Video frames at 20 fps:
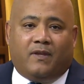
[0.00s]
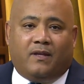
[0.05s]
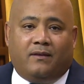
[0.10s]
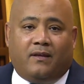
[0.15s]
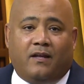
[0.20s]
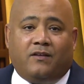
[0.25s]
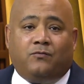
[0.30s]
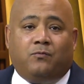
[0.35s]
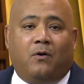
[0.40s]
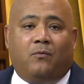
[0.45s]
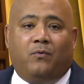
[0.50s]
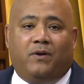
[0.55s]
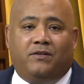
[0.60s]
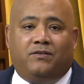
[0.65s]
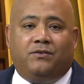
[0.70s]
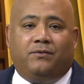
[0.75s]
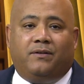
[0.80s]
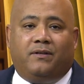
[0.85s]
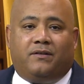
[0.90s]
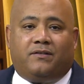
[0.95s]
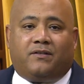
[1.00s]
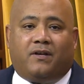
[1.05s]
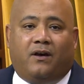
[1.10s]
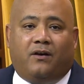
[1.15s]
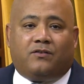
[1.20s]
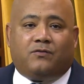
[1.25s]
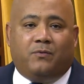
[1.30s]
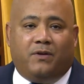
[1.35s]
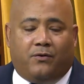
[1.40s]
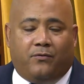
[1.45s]
That's what we do in this
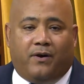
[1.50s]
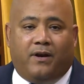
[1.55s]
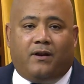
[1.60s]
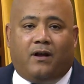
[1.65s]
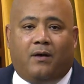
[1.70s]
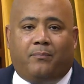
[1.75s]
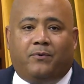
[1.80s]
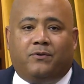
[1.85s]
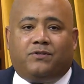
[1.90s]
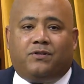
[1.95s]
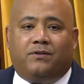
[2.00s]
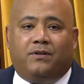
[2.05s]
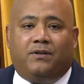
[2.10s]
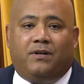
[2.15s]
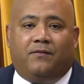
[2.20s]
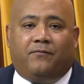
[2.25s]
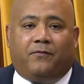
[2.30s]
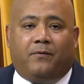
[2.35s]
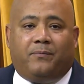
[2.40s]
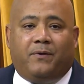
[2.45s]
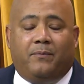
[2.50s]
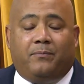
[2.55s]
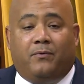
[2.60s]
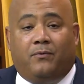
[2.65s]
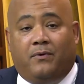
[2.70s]
House. We create opportunity for people.